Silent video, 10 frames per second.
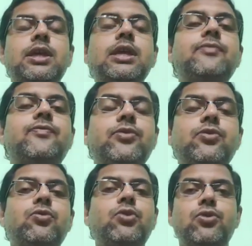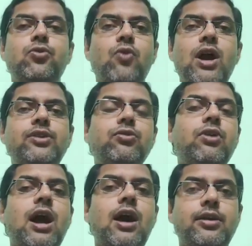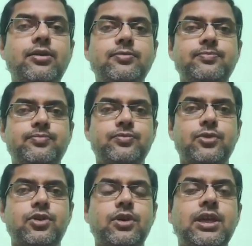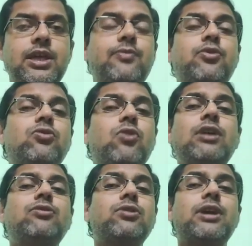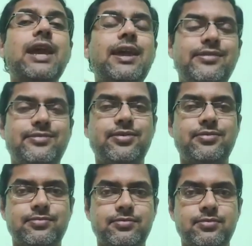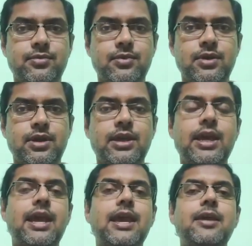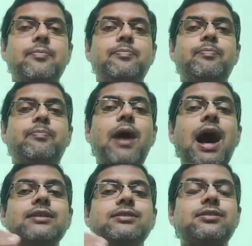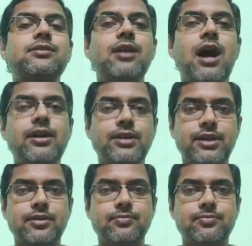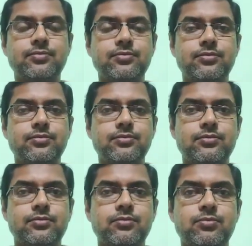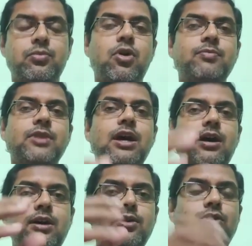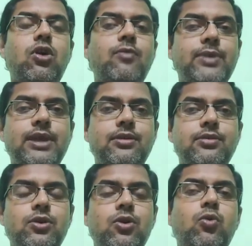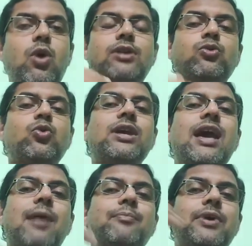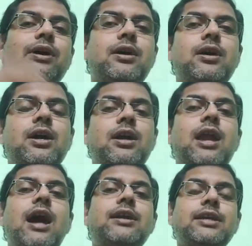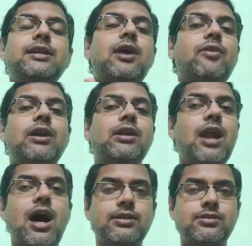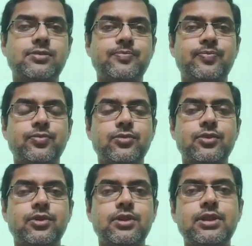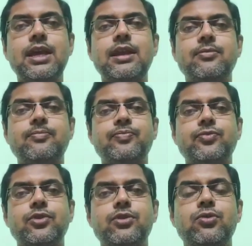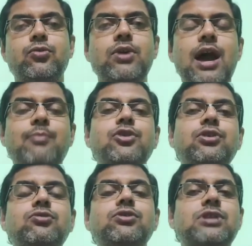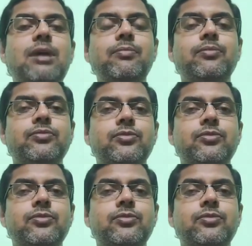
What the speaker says: If we want to learn, if we want to get a fast learning from the topic what we have learned in our class, then we have to use some